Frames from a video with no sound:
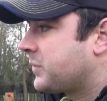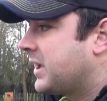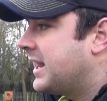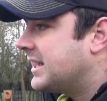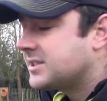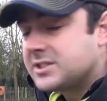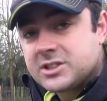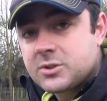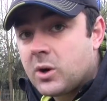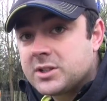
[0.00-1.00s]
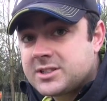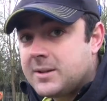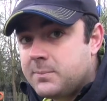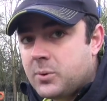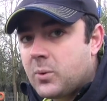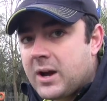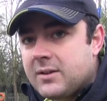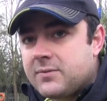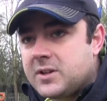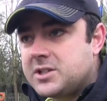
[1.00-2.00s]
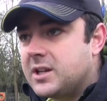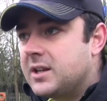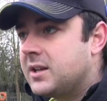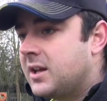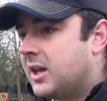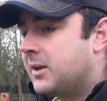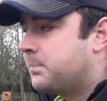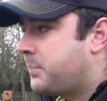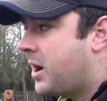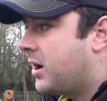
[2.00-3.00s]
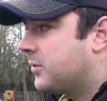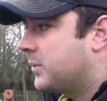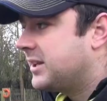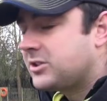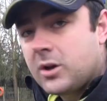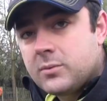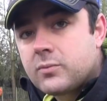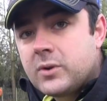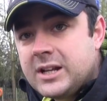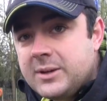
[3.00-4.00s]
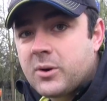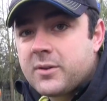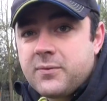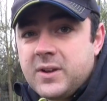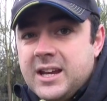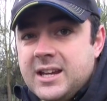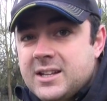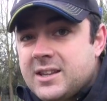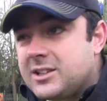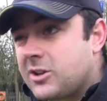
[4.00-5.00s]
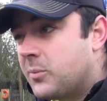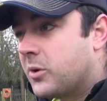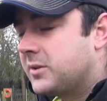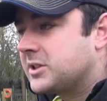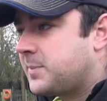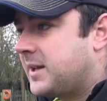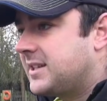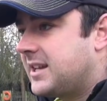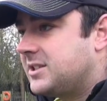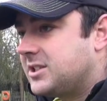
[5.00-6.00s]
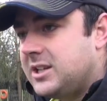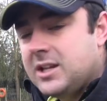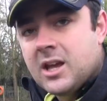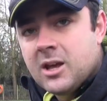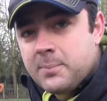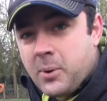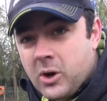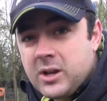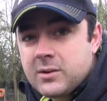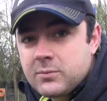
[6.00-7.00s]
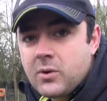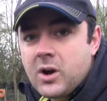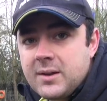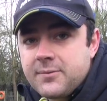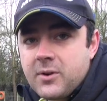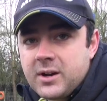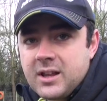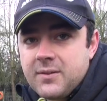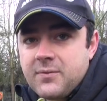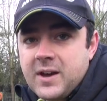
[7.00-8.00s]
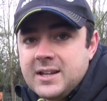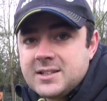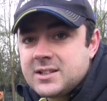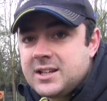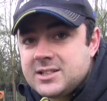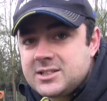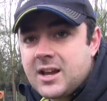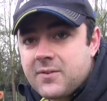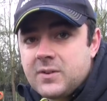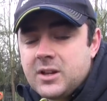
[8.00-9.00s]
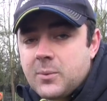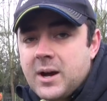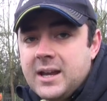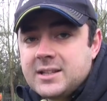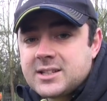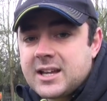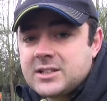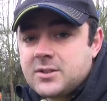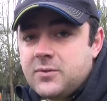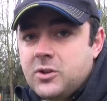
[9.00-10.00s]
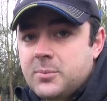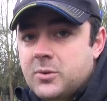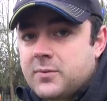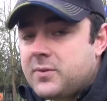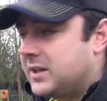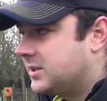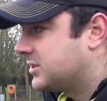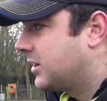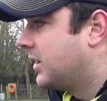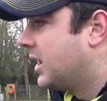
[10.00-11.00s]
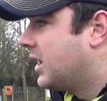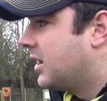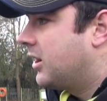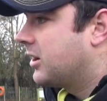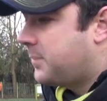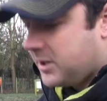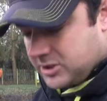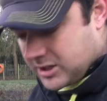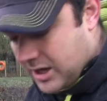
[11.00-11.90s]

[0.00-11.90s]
in essence, it's quite a simple way of fishing, but when they don't really want to feed, they don't want to expend energy, putting it right in front of their face is definitely the way to catch a few more fish. So I'm going to punch a